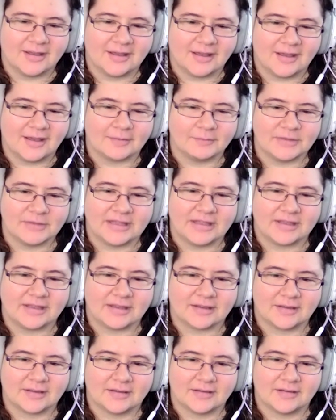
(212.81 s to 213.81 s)
And I'm
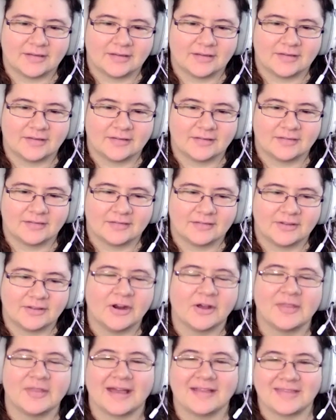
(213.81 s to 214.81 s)
like, you
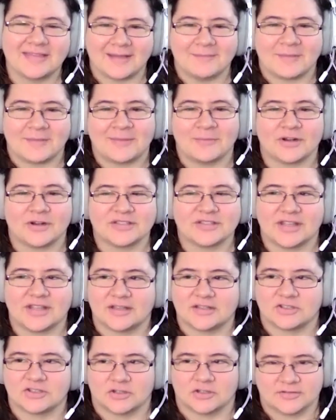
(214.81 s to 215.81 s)
know, that meme where it's
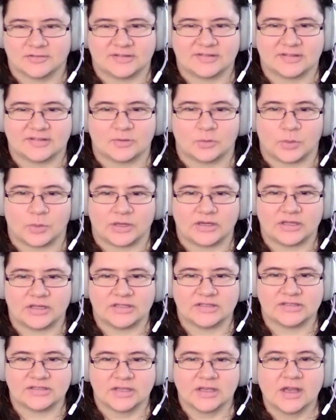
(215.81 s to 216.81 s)
like, sir, this is a
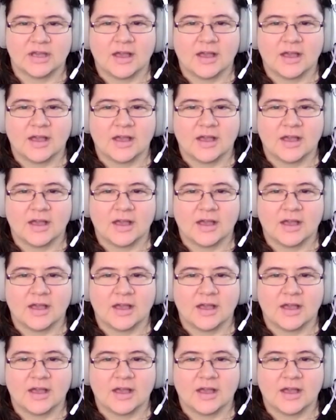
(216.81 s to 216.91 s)
Wendy's.